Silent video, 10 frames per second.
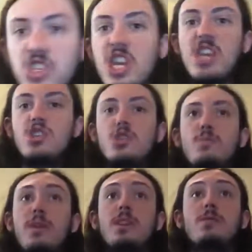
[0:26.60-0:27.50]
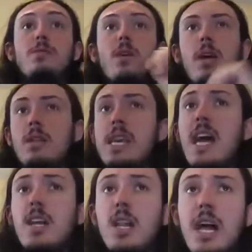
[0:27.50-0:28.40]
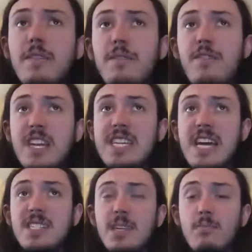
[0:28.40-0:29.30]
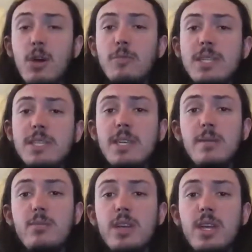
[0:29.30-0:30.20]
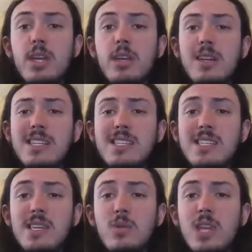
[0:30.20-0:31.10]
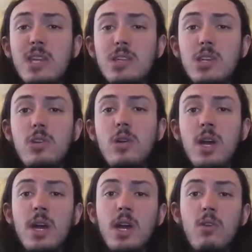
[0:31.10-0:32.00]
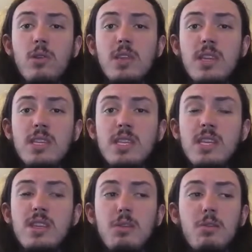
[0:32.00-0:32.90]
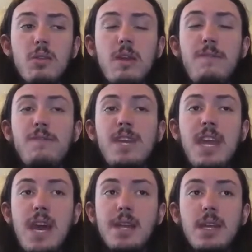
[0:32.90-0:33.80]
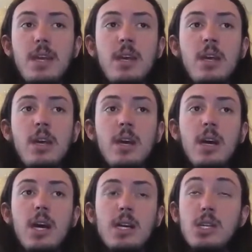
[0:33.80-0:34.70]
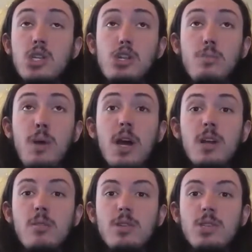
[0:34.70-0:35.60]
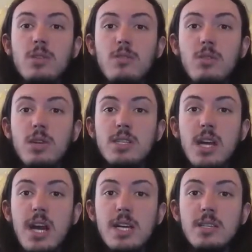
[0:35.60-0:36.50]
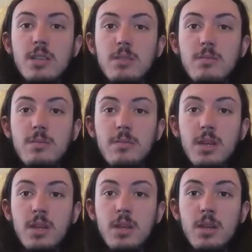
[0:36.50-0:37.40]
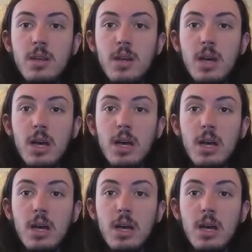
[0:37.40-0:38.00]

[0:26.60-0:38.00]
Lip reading: of changes, but it's had a lot of fantastic moments, and I'm really curious to see what they do with this Season 3 finale. It's a two-parter, which is, of course, awesome. So